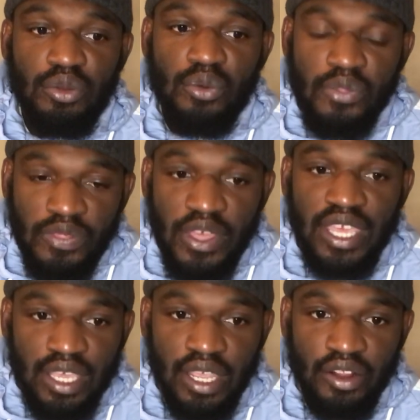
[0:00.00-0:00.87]

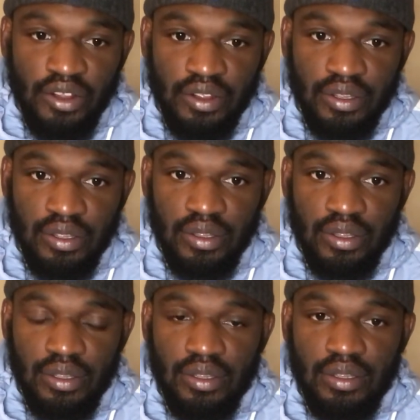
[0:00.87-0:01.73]
thinking error,
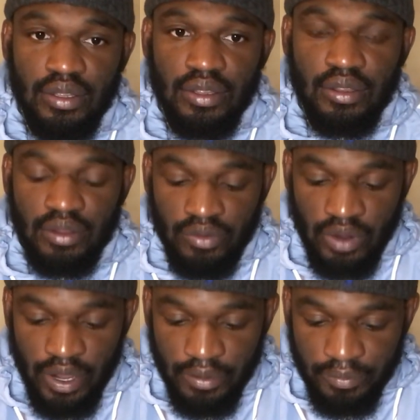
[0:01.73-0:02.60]

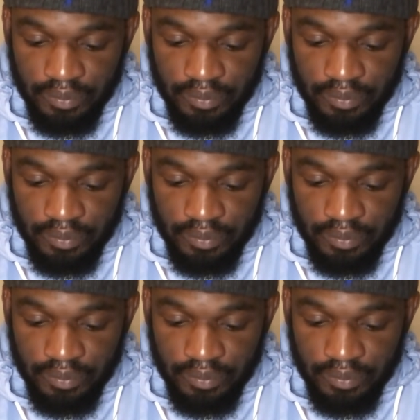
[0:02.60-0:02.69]
right?